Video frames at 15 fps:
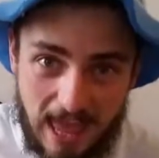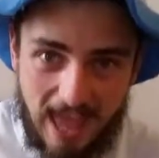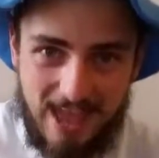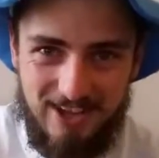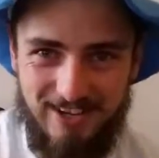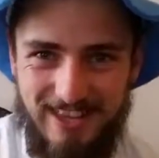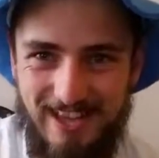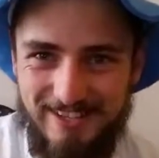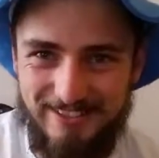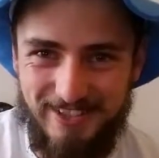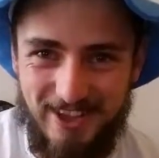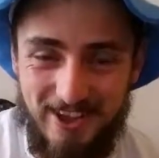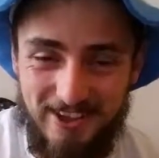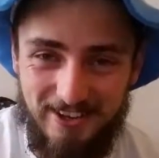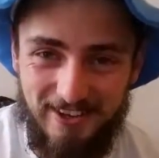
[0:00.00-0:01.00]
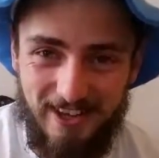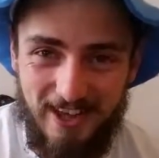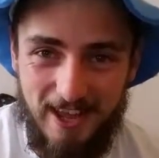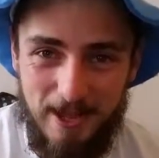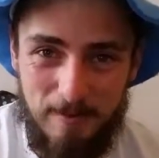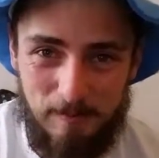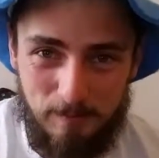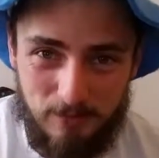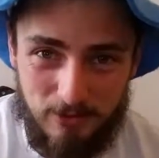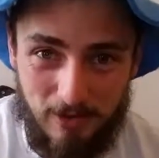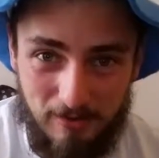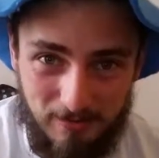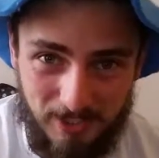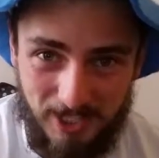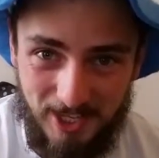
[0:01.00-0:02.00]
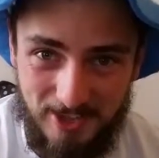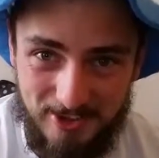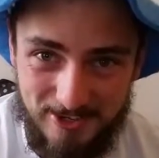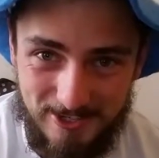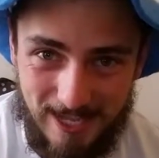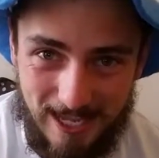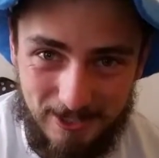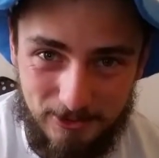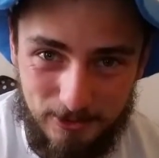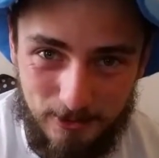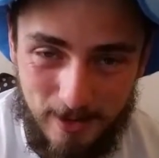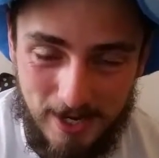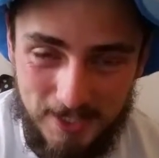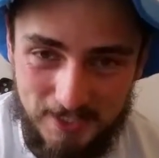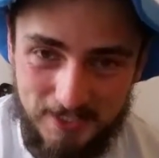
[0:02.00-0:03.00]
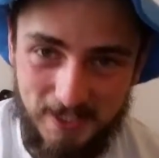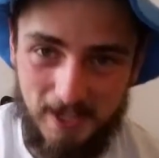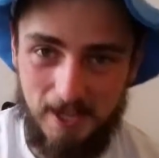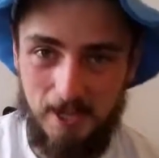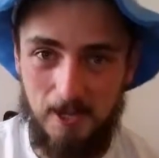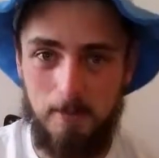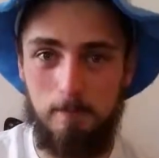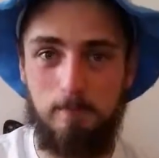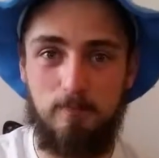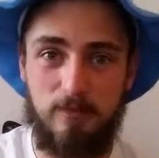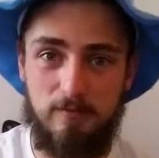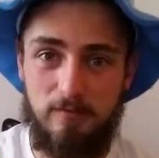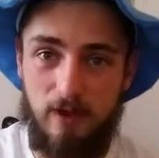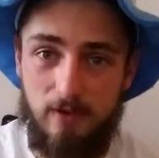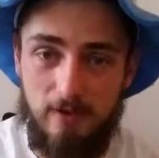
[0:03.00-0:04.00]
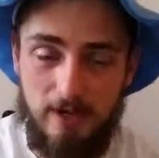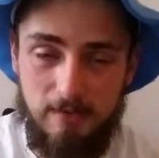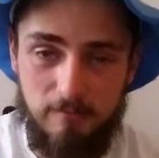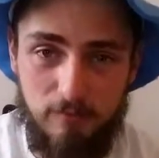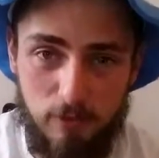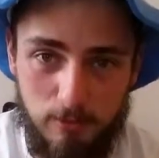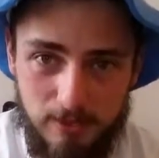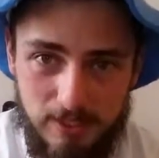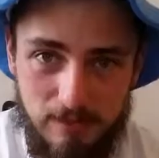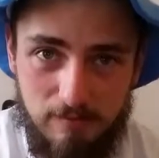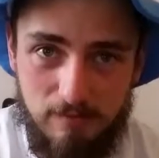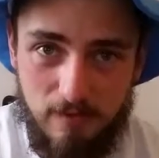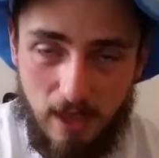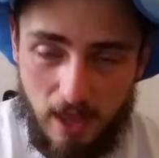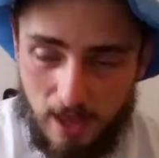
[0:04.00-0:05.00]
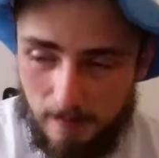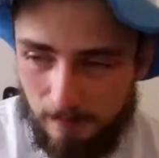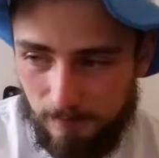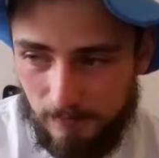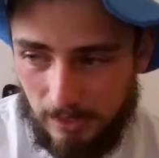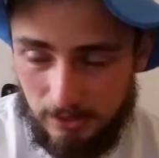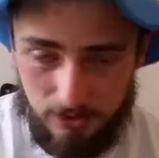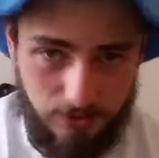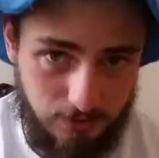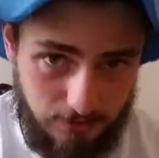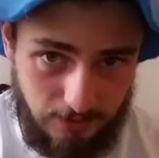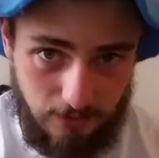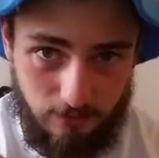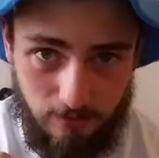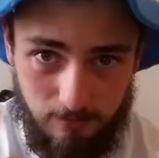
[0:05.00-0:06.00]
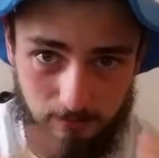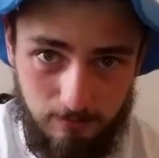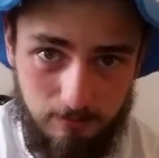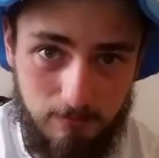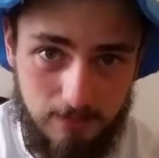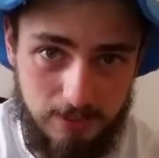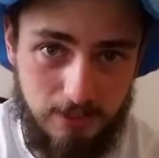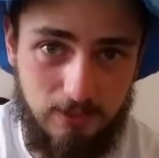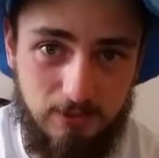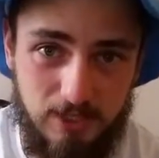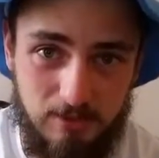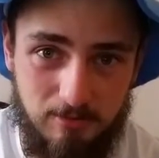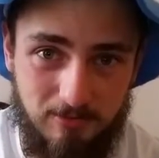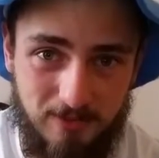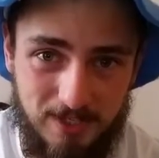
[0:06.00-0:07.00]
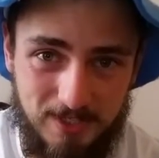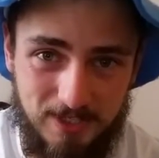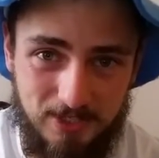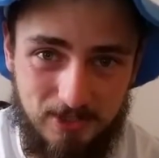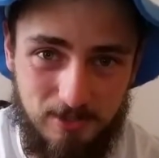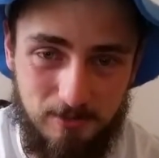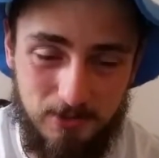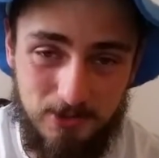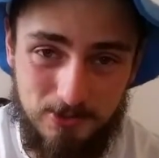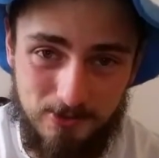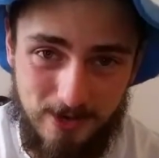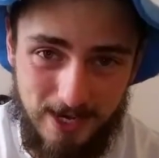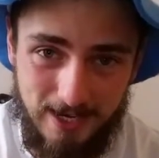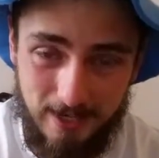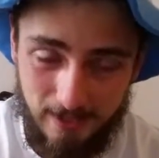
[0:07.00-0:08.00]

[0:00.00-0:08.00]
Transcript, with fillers: Hey, guys! how's it going? Um, great video, as always. Um, very informative. Um, as you can tell, I'm missing Oktoberfest. Our trip was great.